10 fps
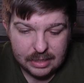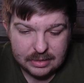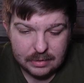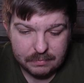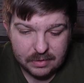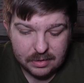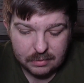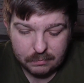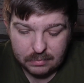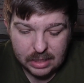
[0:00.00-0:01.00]
that's something
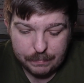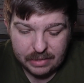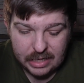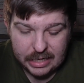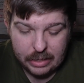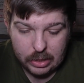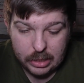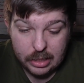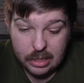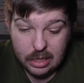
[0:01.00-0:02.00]
to keep an eye
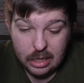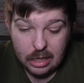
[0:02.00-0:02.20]
on.